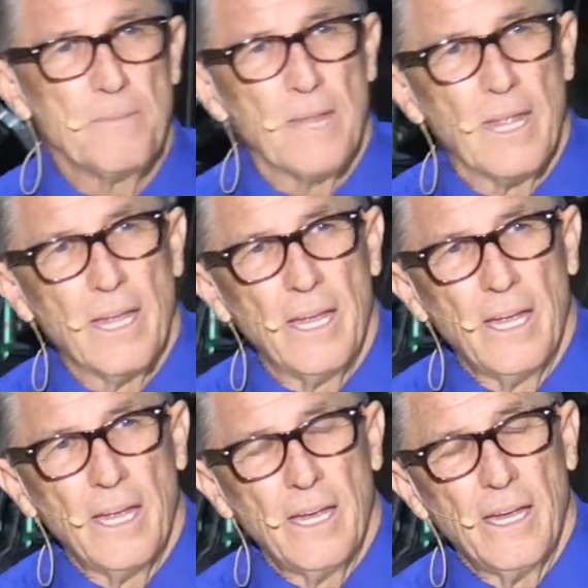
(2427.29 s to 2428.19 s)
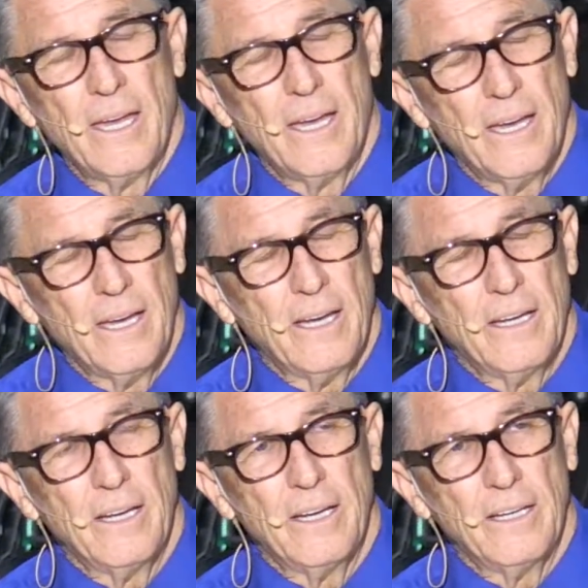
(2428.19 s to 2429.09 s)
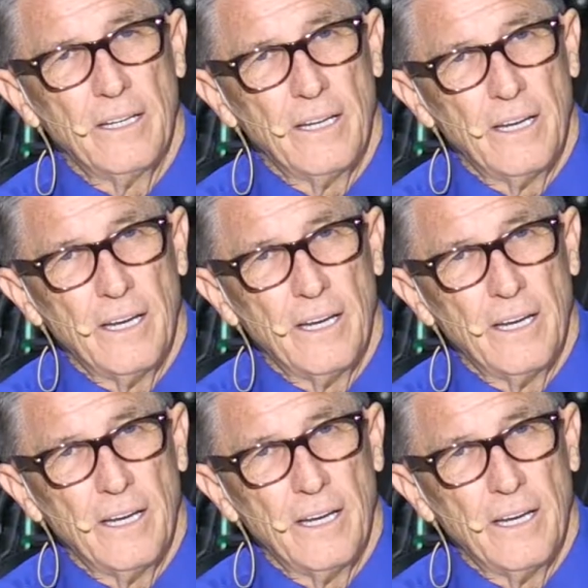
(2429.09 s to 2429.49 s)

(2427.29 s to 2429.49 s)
Nobody speaks.